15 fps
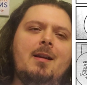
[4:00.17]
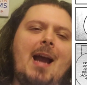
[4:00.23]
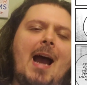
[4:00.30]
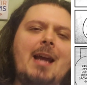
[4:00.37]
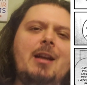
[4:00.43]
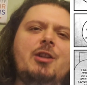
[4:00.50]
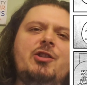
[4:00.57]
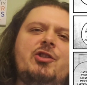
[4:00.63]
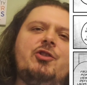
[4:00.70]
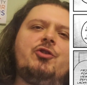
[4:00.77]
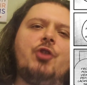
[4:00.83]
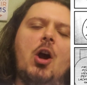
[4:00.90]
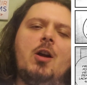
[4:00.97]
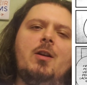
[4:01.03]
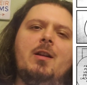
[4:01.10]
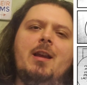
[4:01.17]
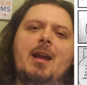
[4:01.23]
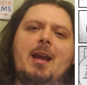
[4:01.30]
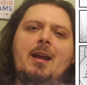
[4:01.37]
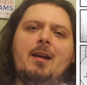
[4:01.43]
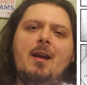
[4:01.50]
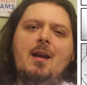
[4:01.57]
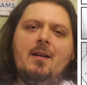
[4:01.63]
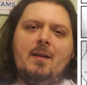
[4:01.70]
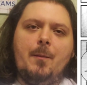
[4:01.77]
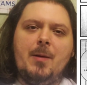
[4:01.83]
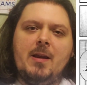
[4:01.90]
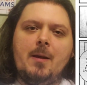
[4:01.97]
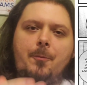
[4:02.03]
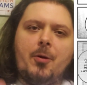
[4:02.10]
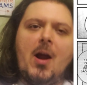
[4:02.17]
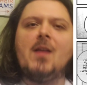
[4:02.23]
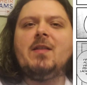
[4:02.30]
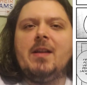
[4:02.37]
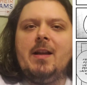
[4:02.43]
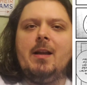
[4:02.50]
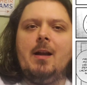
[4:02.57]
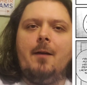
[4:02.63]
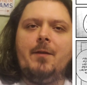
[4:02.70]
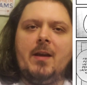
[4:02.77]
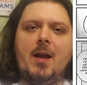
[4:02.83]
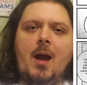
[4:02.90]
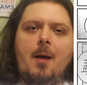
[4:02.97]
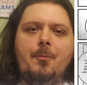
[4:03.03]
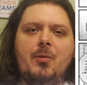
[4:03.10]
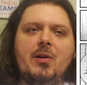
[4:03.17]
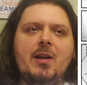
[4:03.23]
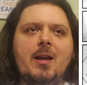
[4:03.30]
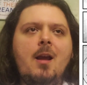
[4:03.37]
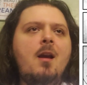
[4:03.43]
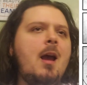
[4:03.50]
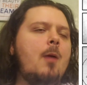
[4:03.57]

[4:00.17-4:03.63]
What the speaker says: kind of struggling to be the president of the company